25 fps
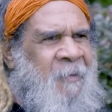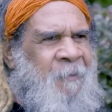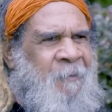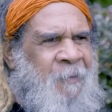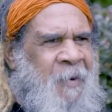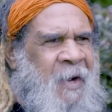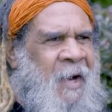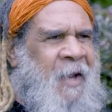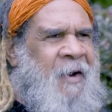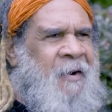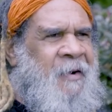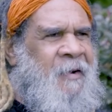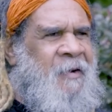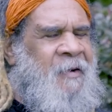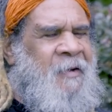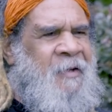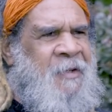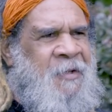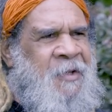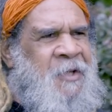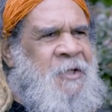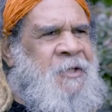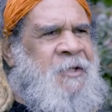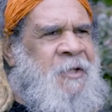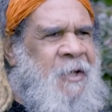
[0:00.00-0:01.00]
But
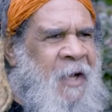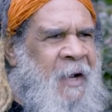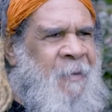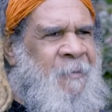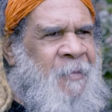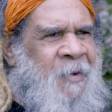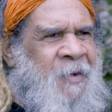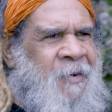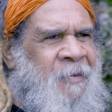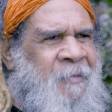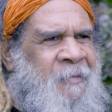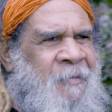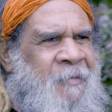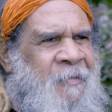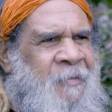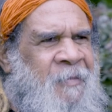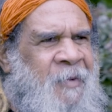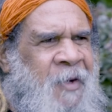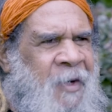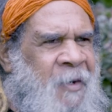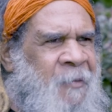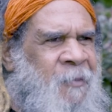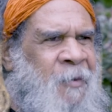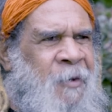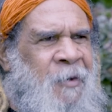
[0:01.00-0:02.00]
this government
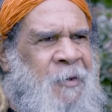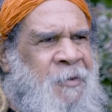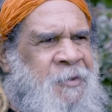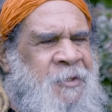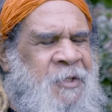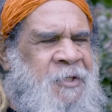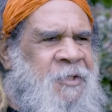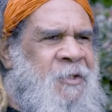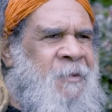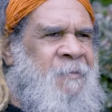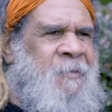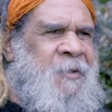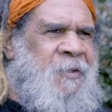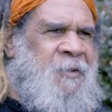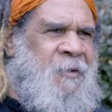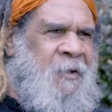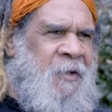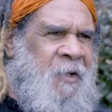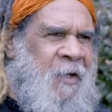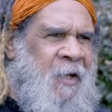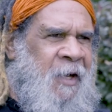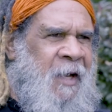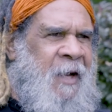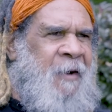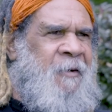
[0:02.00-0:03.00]
and the world system is
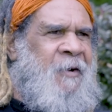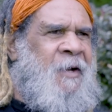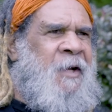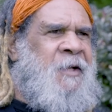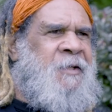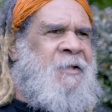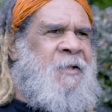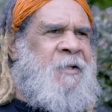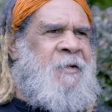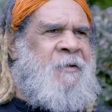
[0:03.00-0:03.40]
not allowing us to